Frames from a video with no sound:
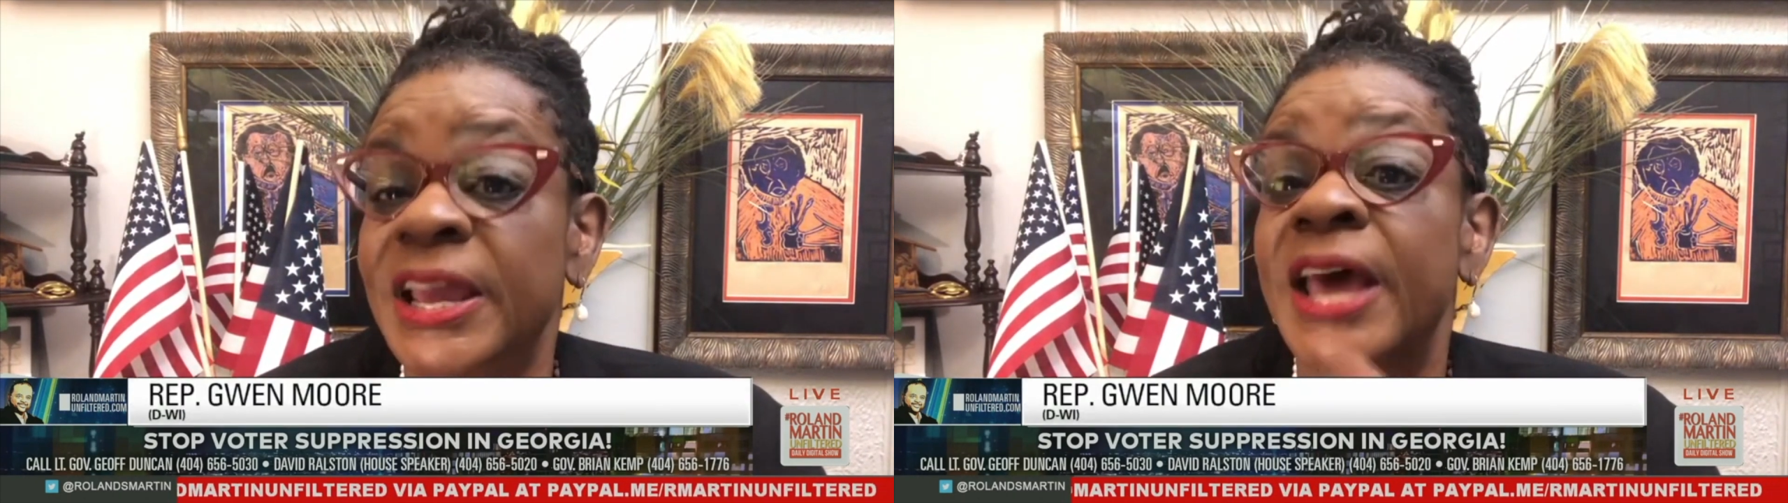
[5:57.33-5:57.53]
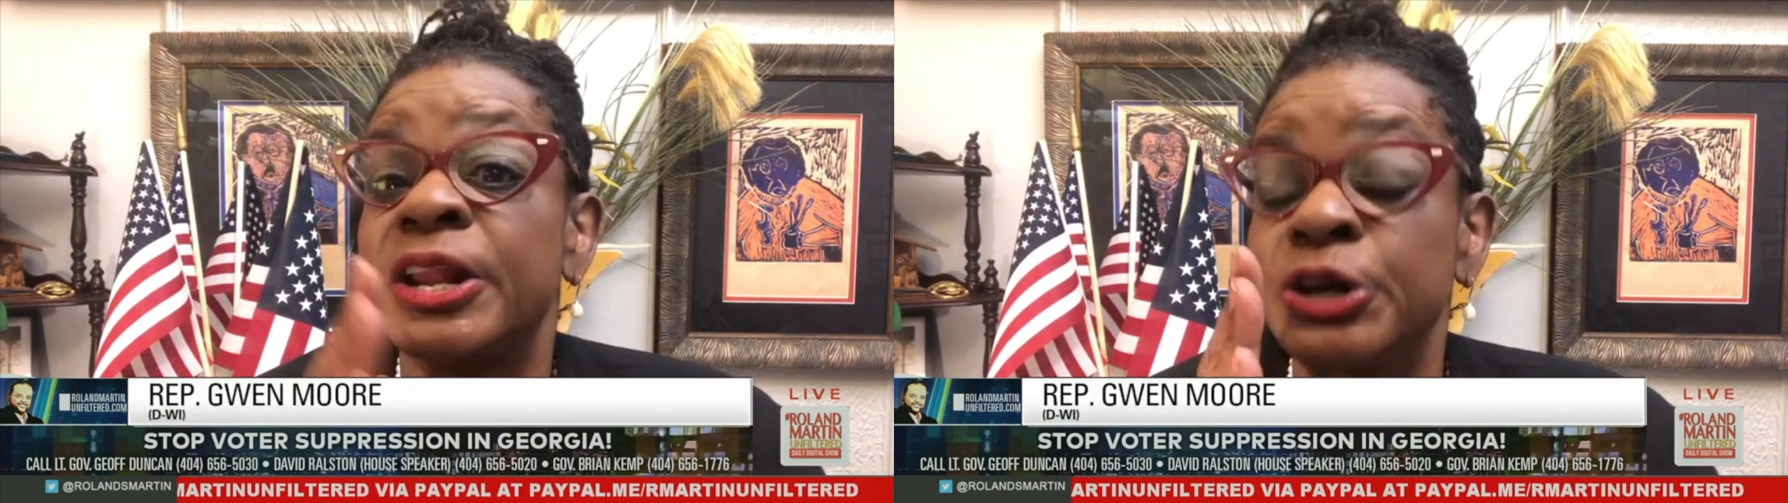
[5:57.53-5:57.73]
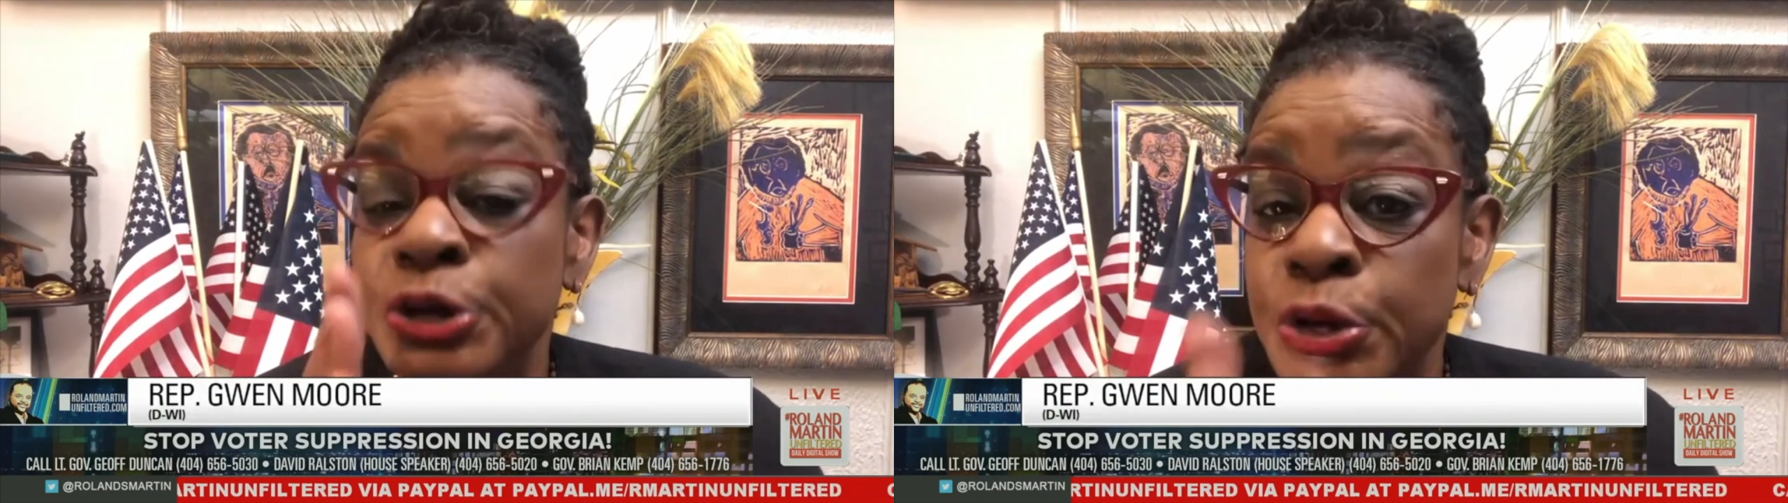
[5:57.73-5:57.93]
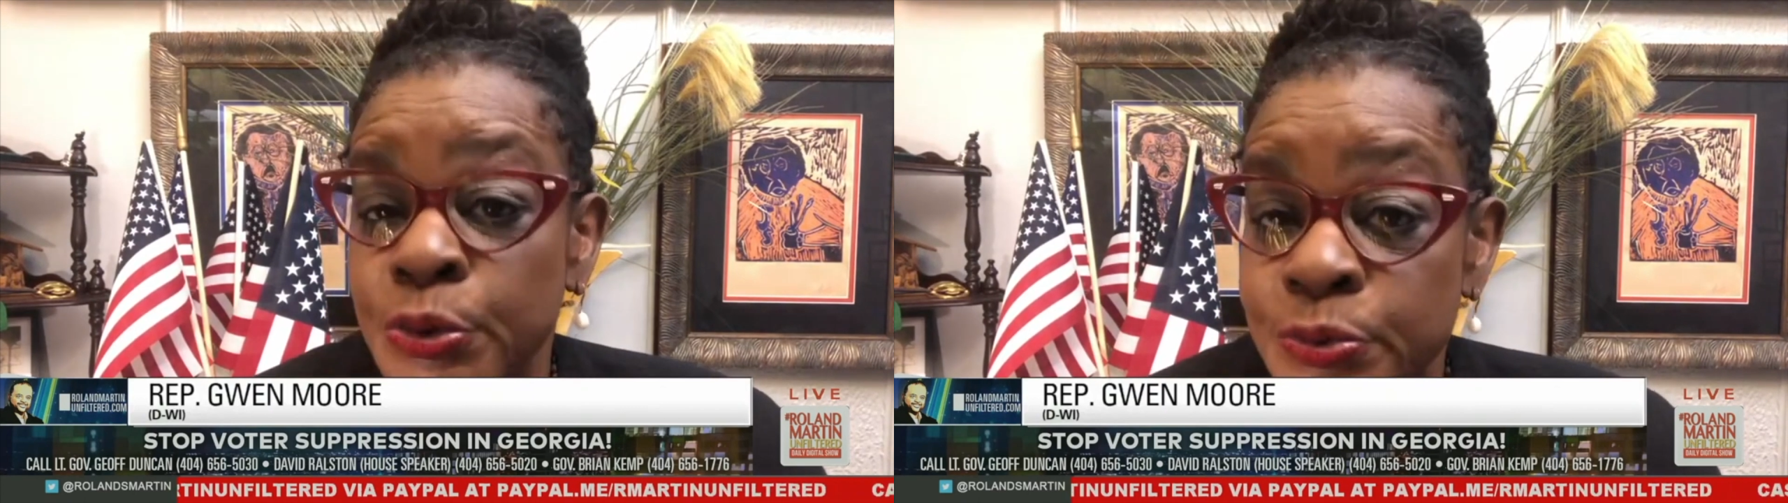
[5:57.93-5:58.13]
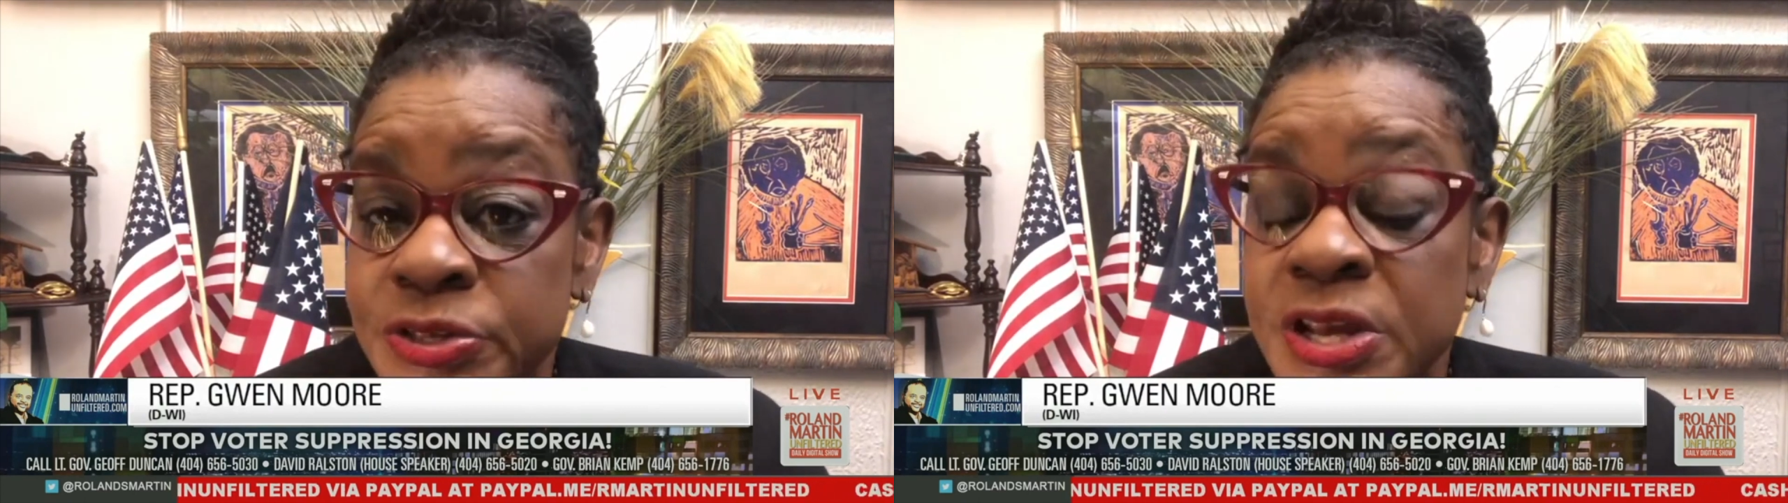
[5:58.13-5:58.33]
They had a
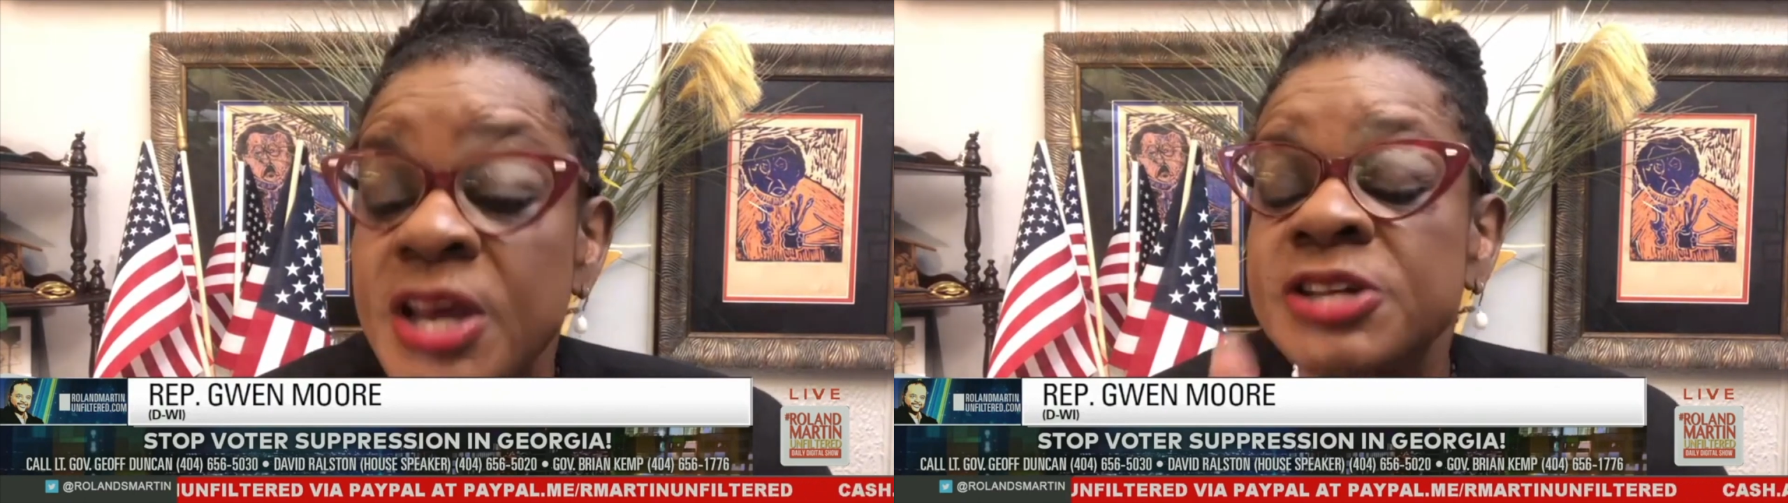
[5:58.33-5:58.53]
noose